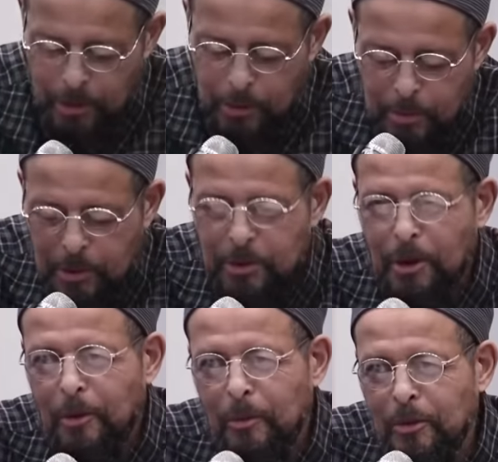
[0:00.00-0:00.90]
best be
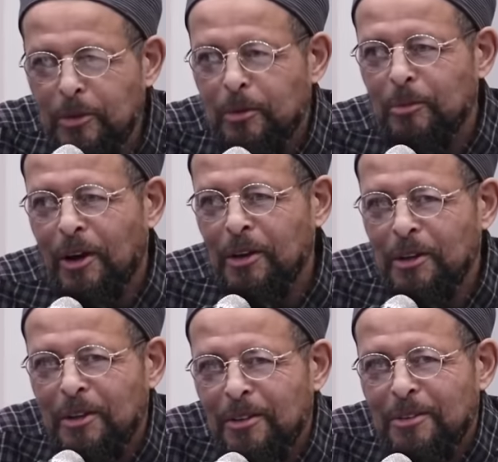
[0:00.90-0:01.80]
dealt with in
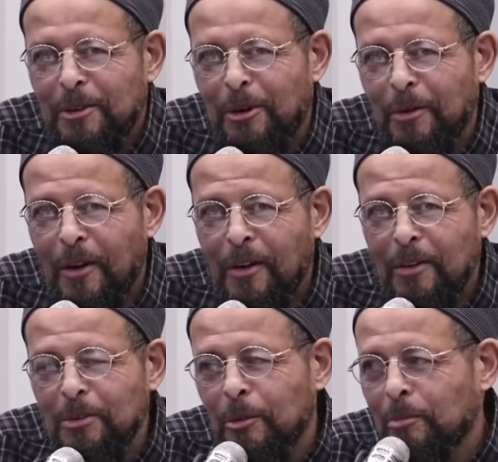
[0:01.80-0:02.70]
writing,
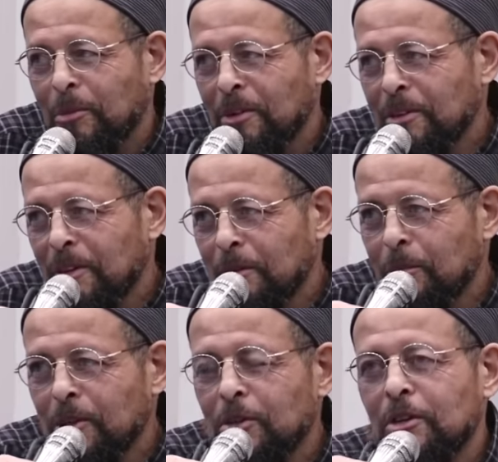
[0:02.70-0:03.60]
so it
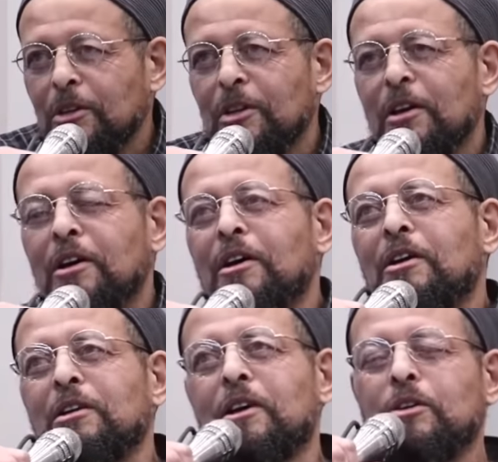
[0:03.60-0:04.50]
makes it
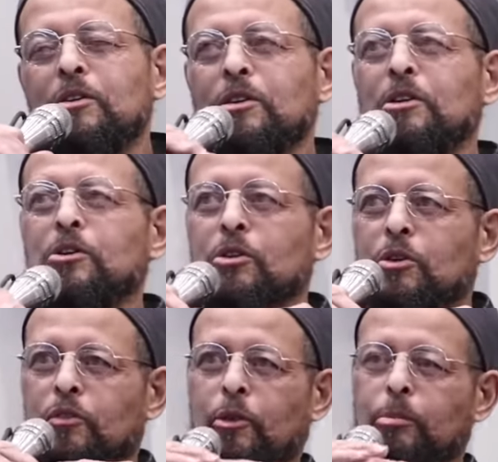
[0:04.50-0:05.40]
less
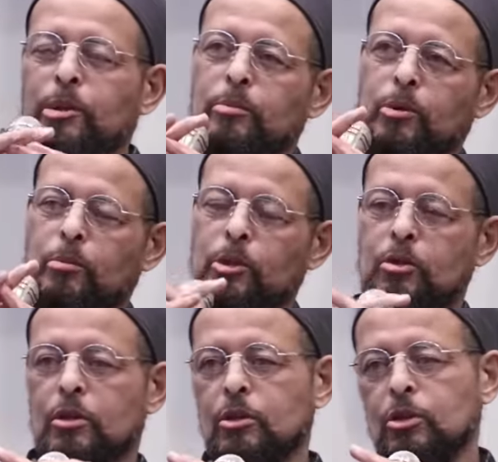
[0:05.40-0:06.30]
easier for people to
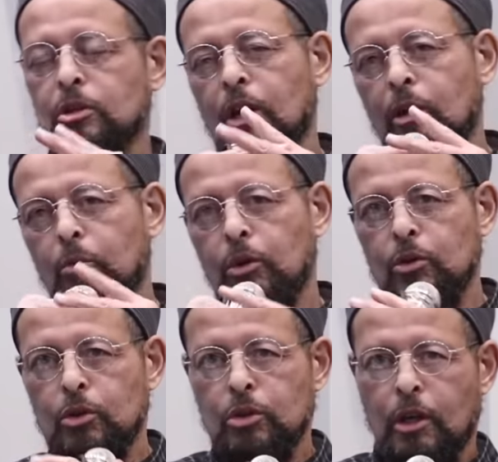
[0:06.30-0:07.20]
misunderstand what
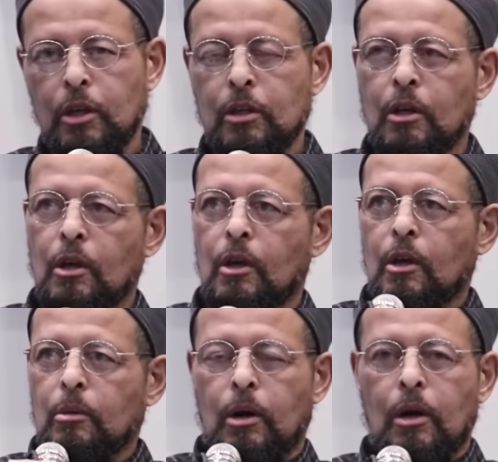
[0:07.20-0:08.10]
you're saying.
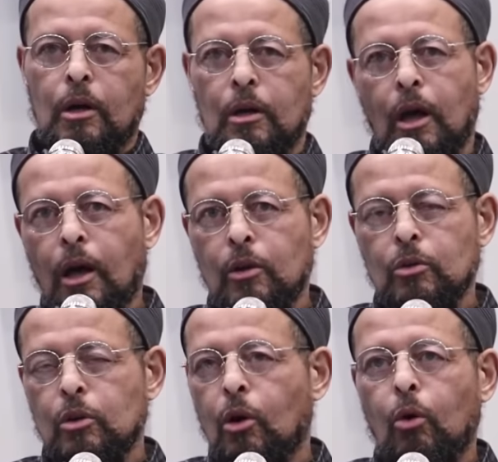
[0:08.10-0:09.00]
But,
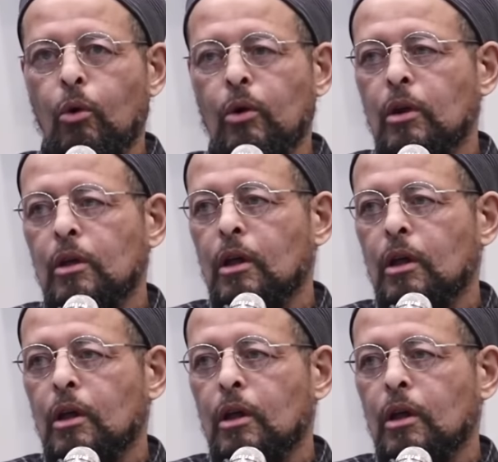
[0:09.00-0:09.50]
you know,